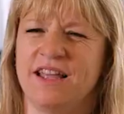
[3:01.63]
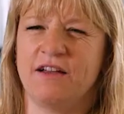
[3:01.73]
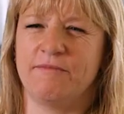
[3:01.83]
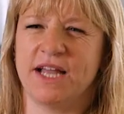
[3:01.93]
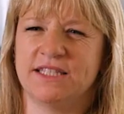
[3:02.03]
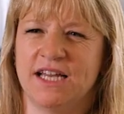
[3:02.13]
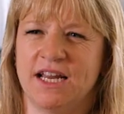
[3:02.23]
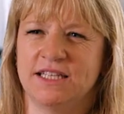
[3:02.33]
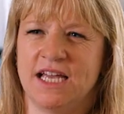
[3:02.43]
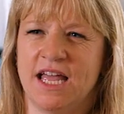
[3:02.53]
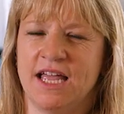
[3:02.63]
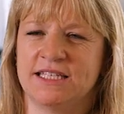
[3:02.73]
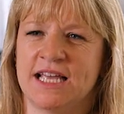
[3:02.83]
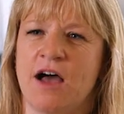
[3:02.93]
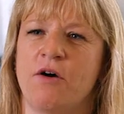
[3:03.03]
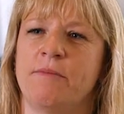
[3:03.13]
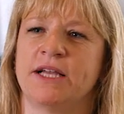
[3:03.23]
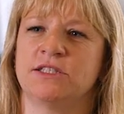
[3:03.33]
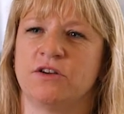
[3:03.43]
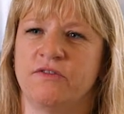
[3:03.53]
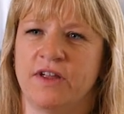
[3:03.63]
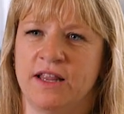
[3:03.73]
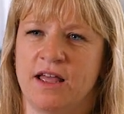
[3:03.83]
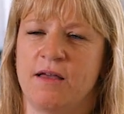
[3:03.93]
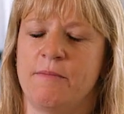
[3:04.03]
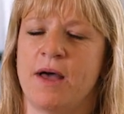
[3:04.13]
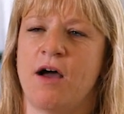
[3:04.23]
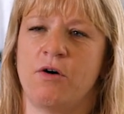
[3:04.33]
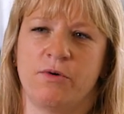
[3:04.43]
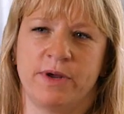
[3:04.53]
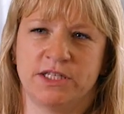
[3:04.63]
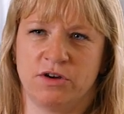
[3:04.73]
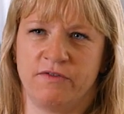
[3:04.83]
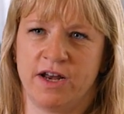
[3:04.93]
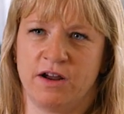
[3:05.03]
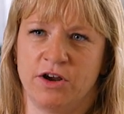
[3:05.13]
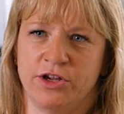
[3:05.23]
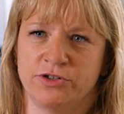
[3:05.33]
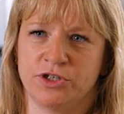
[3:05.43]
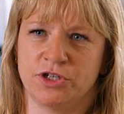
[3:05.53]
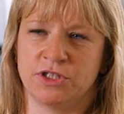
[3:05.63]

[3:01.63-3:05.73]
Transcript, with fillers: Along the way, you're going to hear from Googlers with unique backgrounds and perspectives.